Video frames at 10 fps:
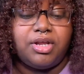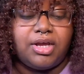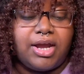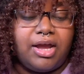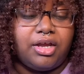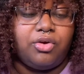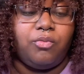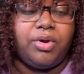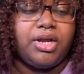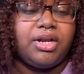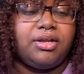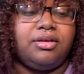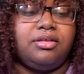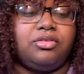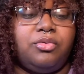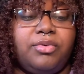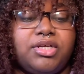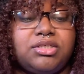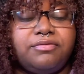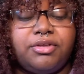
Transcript: like, I can wait and get the rest of